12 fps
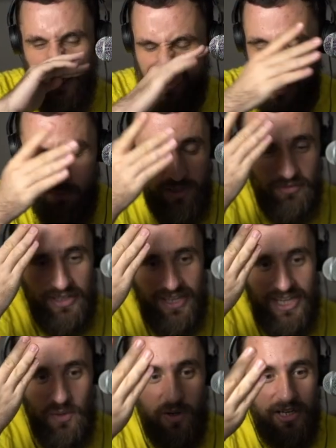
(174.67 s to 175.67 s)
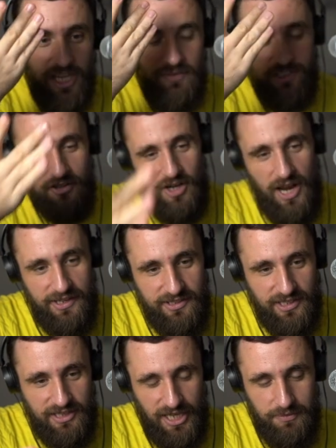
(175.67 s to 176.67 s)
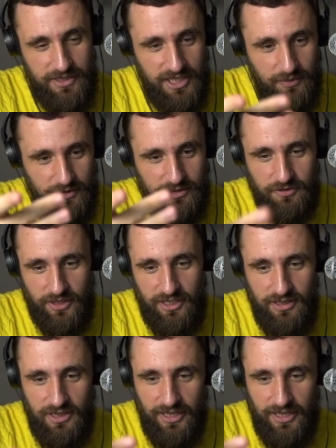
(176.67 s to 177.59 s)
I can't believe like anyone ever tried to claim that it was real.